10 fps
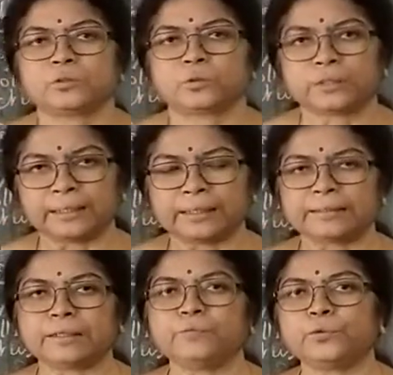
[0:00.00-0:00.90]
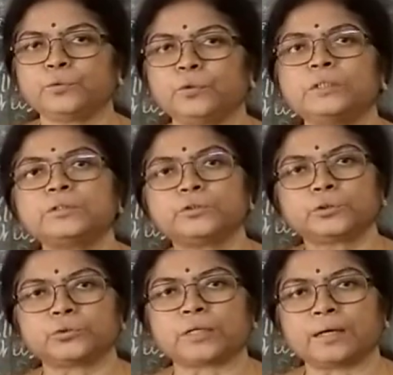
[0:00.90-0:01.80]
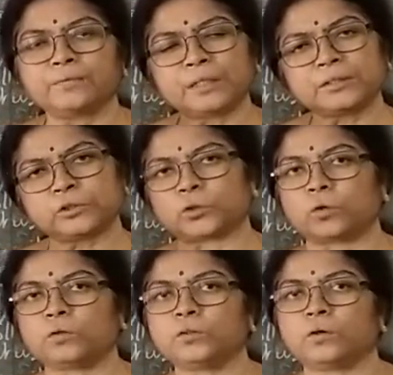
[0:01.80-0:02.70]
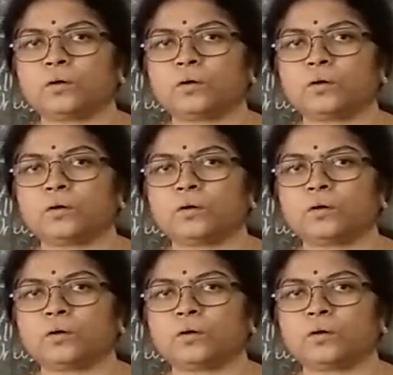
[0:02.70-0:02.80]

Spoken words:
So the interviewer should have the strong